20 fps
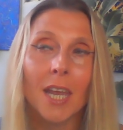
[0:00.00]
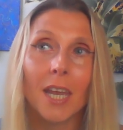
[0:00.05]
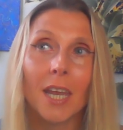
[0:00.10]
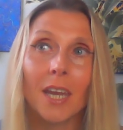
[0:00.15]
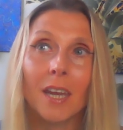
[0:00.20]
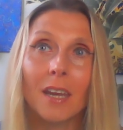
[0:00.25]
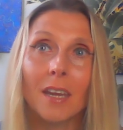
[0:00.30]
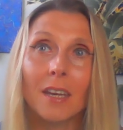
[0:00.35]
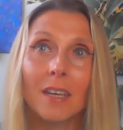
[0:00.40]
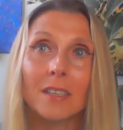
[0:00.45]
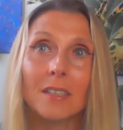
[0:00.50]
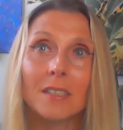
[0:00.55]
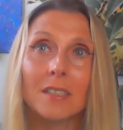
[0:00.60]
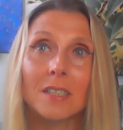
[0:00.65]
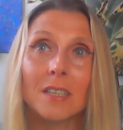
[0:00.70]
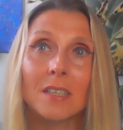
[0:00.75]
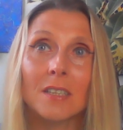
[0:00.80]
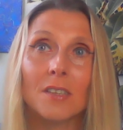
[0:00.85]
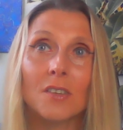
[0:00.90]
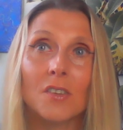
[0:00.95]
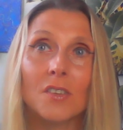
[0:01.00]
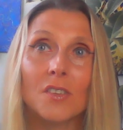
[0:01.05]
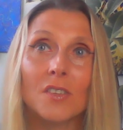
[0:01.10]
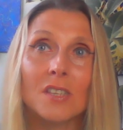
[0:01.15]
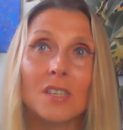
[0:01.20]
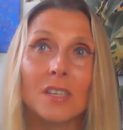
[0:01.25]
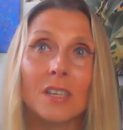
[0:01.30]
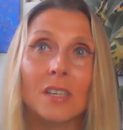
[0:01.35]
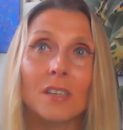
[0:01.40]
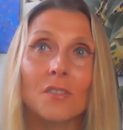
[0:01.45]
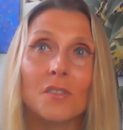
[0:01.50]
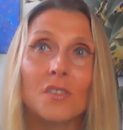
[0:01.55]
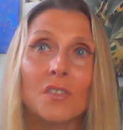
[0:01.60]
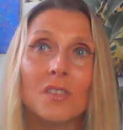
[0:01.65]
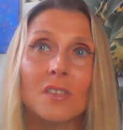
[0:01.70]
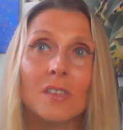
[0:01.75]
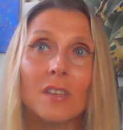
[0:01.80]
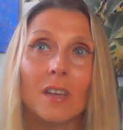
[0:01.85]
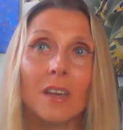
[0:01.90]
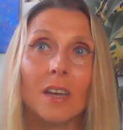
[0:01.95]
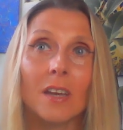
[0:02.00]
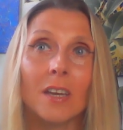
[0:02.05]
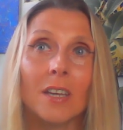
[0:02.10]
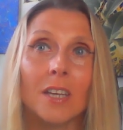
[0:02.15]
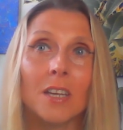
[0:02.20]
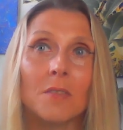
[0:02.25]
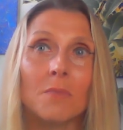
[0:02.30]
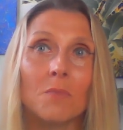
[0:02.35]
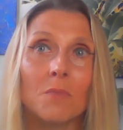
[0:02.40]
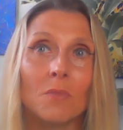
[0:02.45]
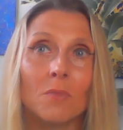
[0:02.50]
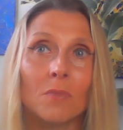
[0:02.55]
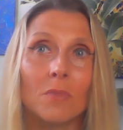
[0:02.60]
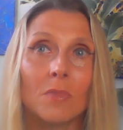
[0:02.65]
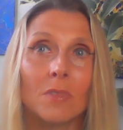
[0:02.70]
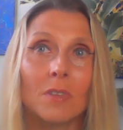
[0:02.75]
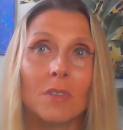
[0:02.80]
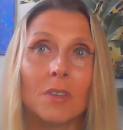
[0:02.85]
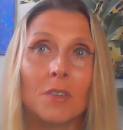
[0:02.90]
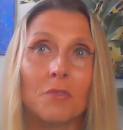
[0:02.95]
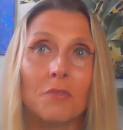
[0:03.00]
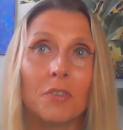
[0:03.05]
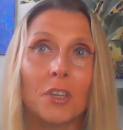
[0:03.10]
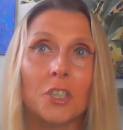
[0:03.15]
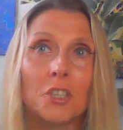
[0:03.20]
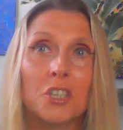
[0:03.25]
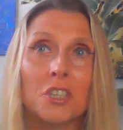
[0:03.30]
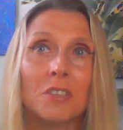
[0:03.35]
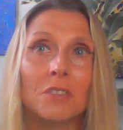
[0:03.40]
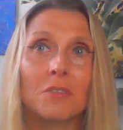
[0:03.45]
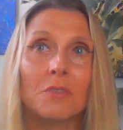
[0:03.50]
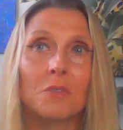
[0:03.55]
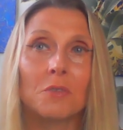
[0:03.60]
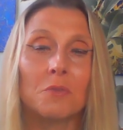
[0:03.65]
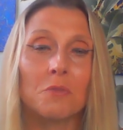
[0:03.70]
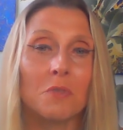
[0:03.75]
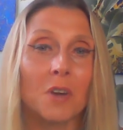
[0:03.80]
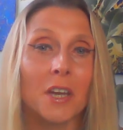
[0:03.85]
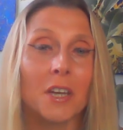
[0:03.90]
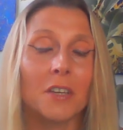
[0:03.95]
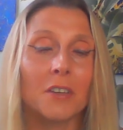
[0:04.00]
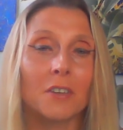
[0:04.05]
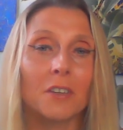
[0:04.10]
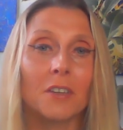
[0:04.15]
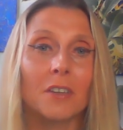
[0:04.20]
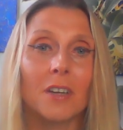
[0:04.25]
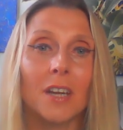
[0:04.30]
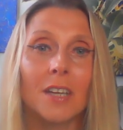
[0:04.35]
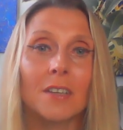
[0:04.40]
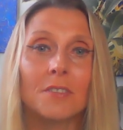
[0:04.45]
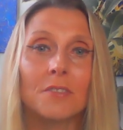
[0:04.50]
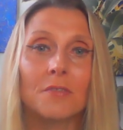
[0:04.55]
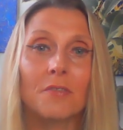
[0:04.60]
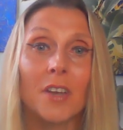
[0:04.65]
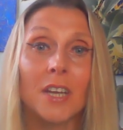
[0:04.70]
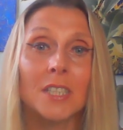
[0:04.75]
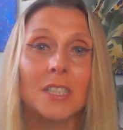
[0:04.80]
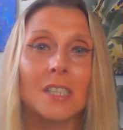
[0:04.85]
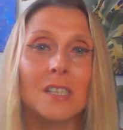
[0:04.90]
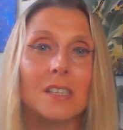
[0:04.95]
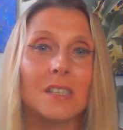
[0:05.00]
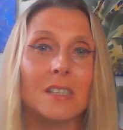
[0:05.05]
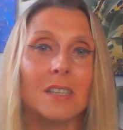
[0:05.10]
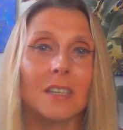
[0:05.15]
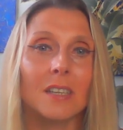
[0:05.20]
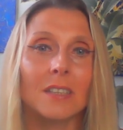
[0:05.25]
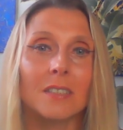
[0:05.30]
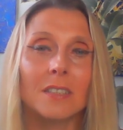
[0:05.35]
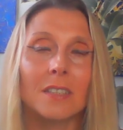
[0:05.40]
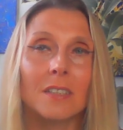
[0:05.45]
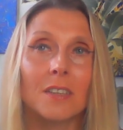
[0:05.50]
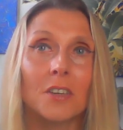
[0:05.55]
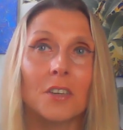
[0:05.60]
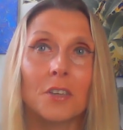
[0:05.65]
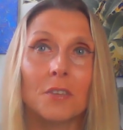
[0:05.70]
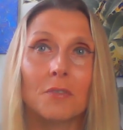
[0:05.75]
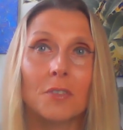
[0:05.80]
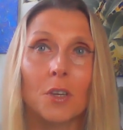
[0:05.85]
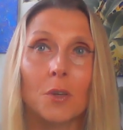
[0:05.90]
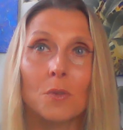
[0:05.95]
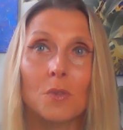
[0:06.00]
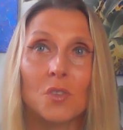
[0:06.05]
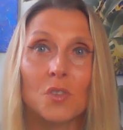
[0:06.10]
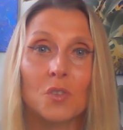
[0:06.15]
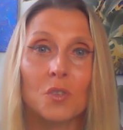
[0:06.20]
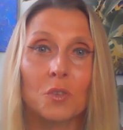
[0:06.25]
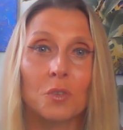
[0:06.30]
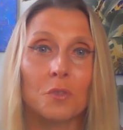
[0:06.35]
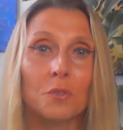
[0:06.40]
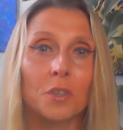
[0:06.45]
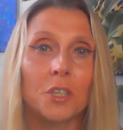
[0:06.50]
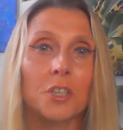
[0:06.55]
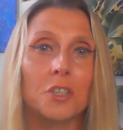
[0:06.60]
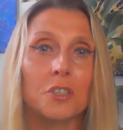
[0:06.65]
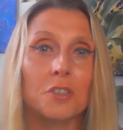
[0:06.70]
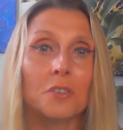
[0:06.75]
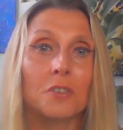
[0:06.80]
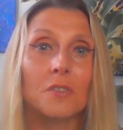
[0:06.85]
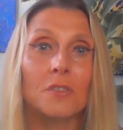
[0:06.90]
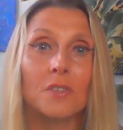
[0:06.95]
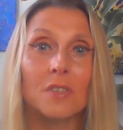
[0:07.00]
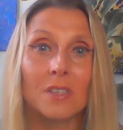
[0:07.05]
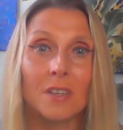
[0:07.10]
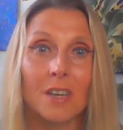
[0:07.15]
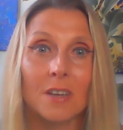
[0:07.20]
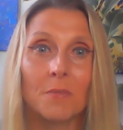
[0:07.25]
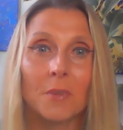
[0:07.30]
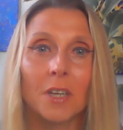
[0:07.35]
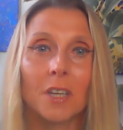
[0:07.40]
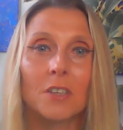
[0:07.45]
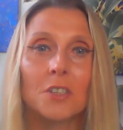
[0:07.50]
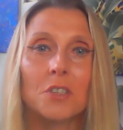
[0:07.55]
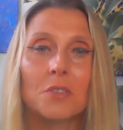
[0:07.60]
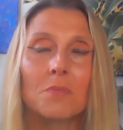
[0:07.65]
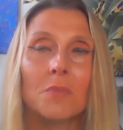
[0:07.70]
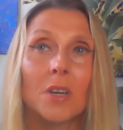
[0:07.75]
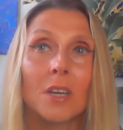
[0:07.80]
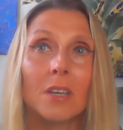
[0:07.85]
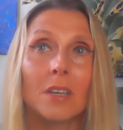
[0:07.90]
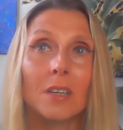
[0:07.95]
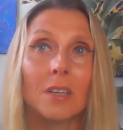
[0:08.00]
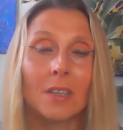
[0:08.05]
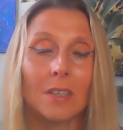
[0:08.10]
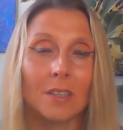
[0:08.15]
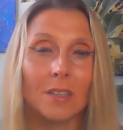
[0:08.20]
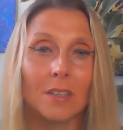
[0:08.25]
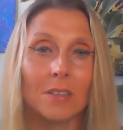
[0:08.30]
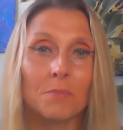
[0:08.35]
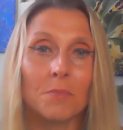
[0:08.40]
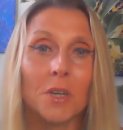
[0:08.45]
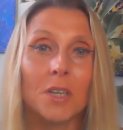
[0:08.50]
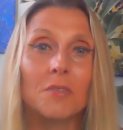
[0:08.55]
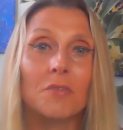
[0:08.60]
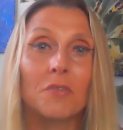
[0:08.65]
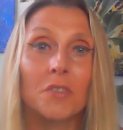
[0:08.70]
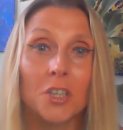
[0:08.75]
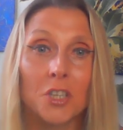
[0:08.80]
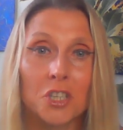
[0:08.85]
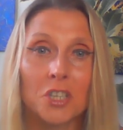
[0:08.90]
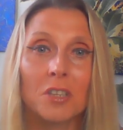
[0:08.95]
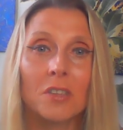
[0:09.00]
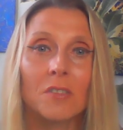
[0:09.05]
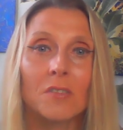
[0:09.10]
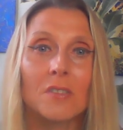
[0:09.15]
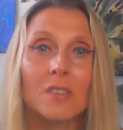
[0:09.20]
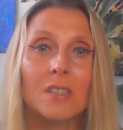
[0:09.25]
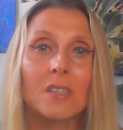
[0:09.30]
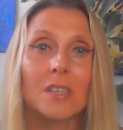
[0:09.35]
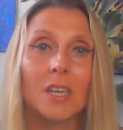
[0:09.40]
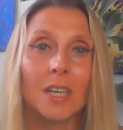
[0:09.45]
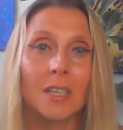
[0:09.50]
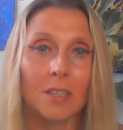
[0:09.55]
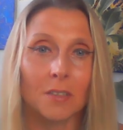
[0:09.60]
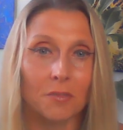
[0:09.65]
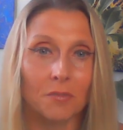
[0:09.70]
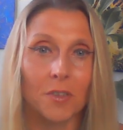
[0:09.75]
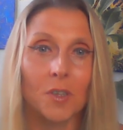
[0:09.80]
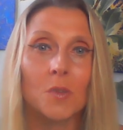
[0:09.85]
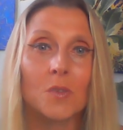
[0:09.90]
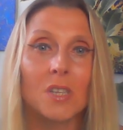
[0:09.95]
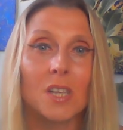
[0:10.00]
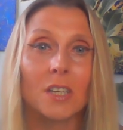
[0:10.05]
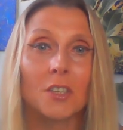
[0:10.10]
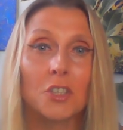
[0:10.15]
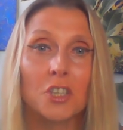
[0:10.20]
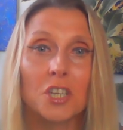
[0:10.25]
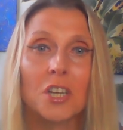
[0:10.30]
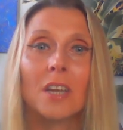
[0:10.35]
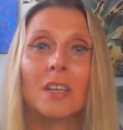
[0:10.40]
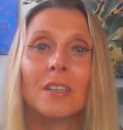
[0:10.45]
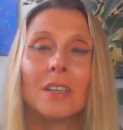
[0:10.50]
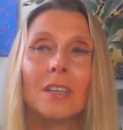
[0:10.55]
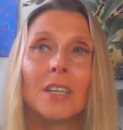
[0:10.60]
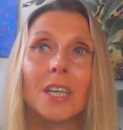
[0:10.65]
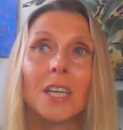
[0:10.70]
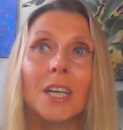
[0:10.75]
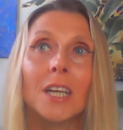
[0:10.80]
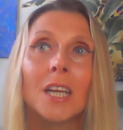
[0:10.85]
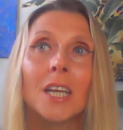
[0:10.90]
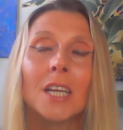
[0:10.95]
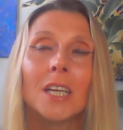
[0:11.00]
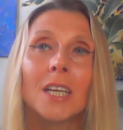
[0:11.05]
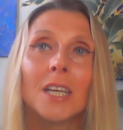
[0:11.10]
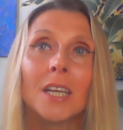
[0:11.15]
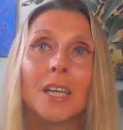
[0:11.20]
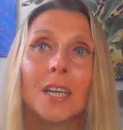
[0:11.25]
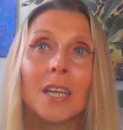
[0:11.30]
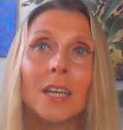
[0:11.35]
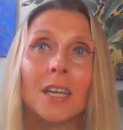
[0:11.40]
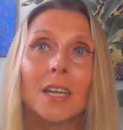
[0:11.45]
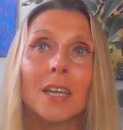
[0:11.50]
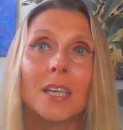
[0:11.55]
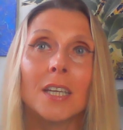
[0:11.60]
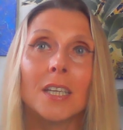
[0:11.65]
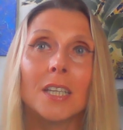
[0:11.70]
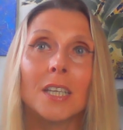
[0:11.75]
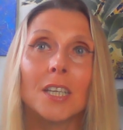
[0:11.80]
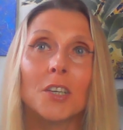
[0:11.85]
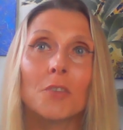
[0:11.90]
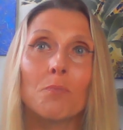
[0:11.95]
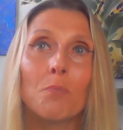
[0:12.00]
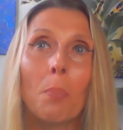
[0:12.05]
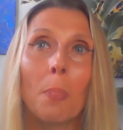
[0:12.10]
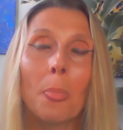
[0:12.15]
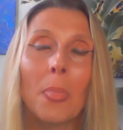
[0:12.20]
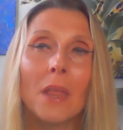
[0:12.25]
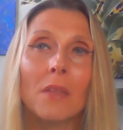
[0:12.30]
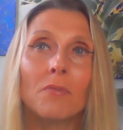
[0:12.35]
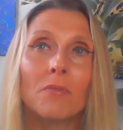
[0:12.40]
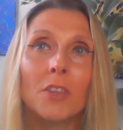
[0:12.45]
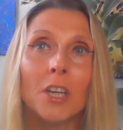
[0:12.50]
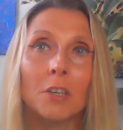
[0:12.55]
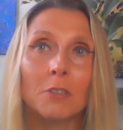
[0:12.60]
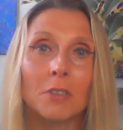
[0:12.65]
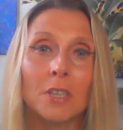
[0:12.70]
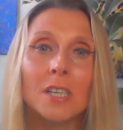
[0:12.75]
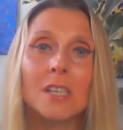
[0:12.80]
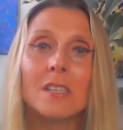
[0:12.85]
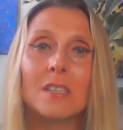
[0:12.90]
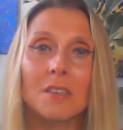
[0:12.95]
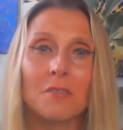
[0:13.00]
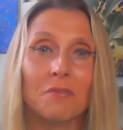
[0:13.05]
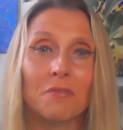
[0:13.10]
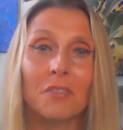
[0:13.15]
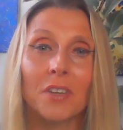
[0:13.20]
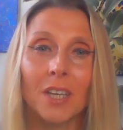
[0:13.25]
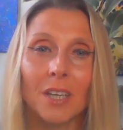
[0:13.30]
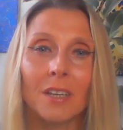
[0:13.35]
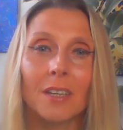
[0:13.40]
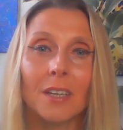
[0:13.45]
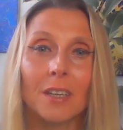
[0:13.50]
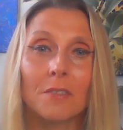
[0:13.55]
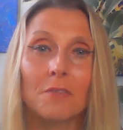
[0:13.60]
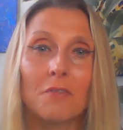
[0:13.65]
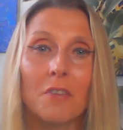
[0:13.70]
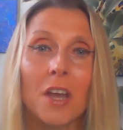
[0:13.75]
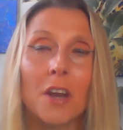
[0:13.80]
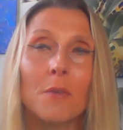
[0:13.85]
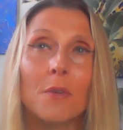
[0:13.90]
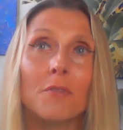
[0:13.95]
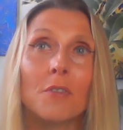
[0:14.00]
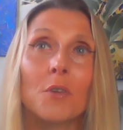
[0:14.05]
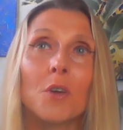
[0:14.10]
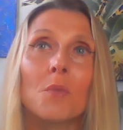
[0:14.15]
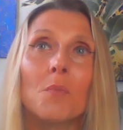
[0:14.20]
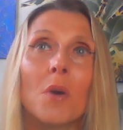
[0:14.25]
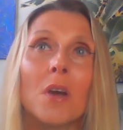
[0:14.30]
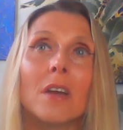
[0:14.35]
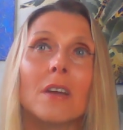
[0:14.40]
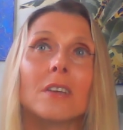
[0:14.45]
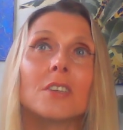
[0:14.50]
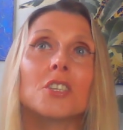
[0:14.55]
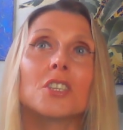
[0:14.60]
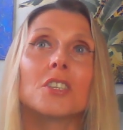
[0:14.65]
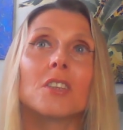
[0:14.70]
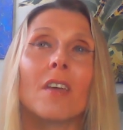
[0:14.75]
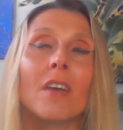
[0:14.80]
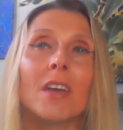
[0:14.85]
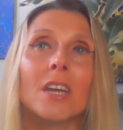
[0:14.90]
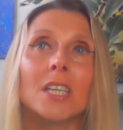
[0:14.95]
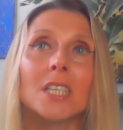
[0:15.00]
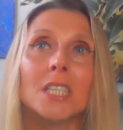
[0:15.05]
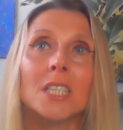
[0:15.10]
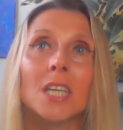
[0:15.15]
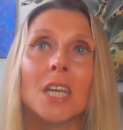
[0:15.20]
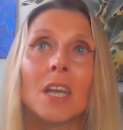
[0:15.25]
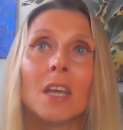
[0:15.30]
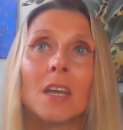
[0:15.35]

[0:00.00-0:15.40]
And since I am the fiction writer and fantasy, and a lot of those creatures coming into my visions, and it feels like channeling, there is a feeling very, very much that